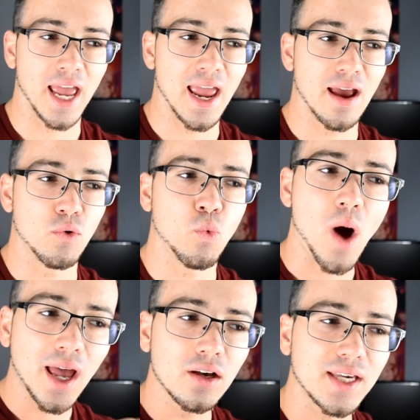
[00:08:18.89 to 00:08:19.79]
and
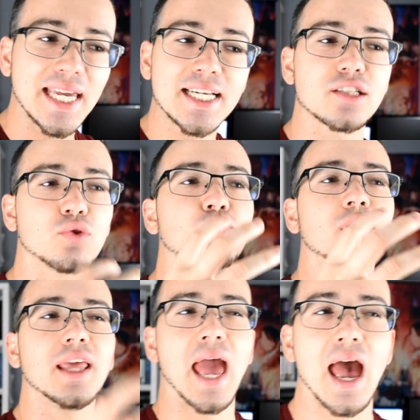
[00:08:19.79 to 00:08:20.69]
while he doesn't
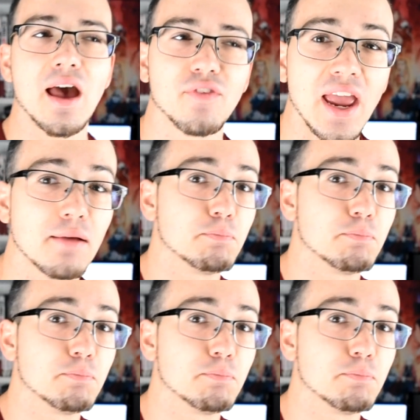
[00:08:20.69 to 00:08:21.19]
really have a